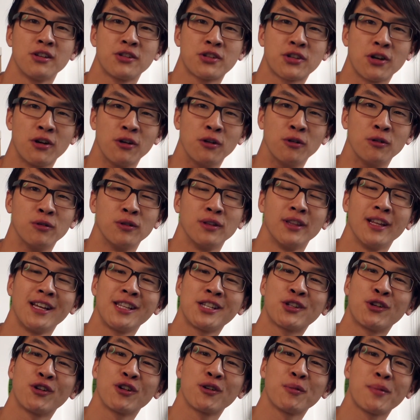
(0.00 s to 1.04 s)
So
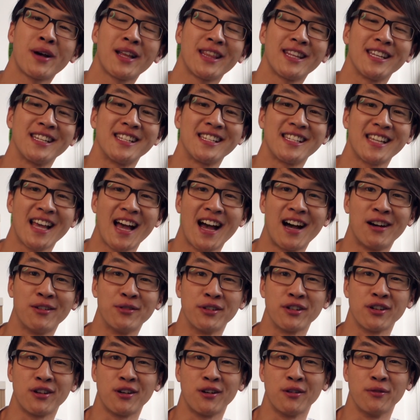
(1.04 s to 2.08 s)
let's talk about the
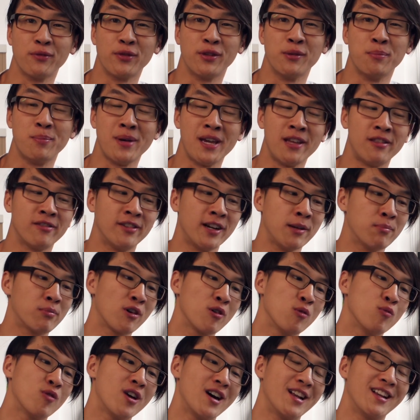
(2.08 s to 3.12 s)
sound of the B3
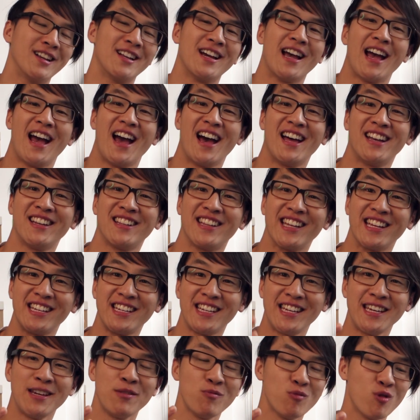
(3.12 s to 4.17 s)
Pro 1, and the
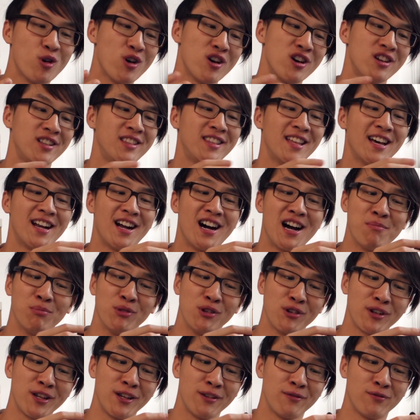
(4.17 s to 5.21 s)
key word that I'm
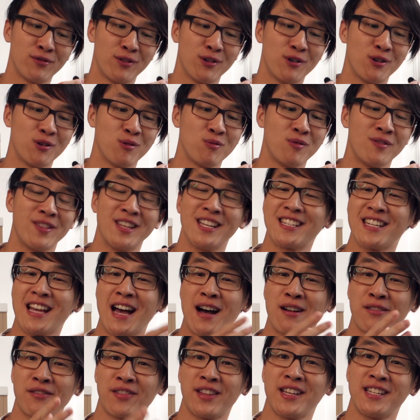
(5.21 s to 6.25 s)
looking for with the
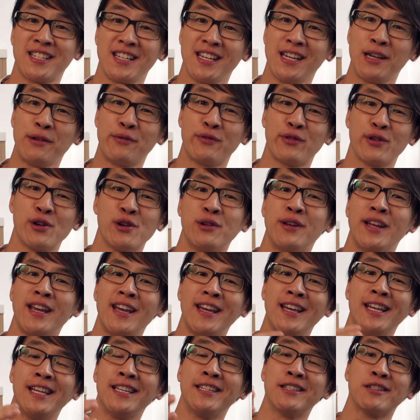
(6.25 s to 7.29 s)
sound of this earphone
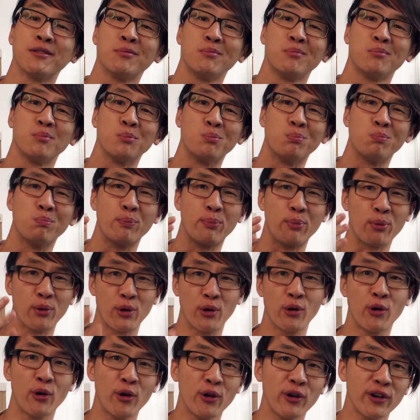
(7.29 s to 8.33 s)
is
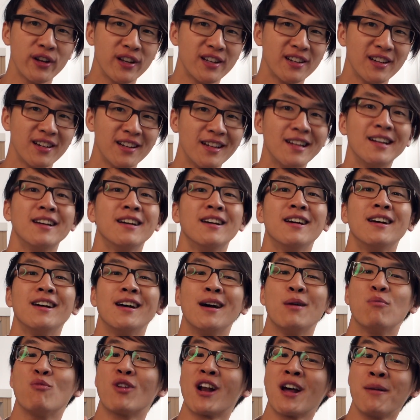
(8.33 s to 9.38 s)
broad.
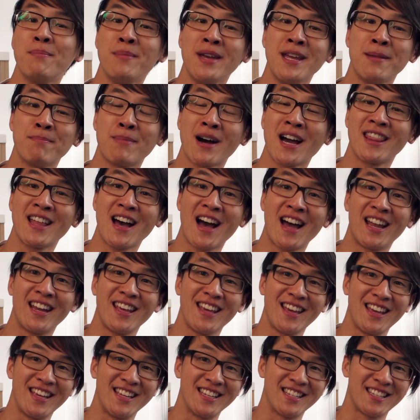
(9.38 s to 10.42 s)
And what I mean by
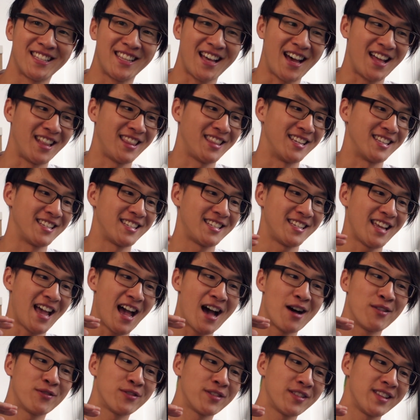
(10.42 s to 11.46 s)
that is that the
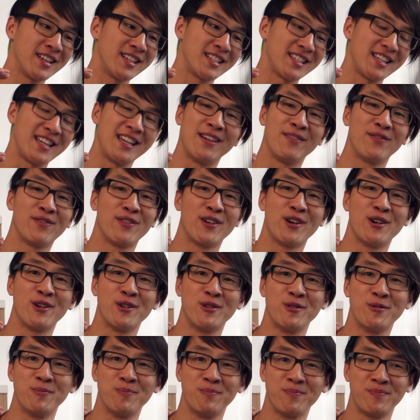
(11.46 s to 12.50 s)
sound of this
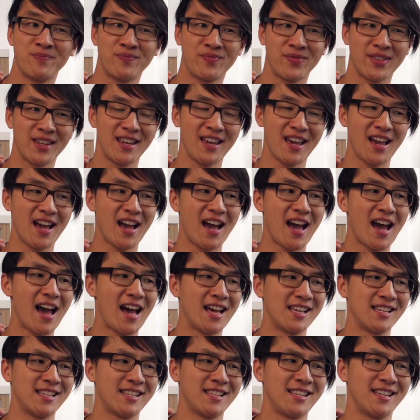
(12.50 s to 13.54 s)
earphone
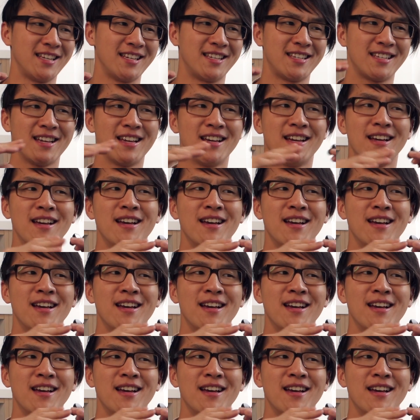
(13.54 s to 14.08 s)
has this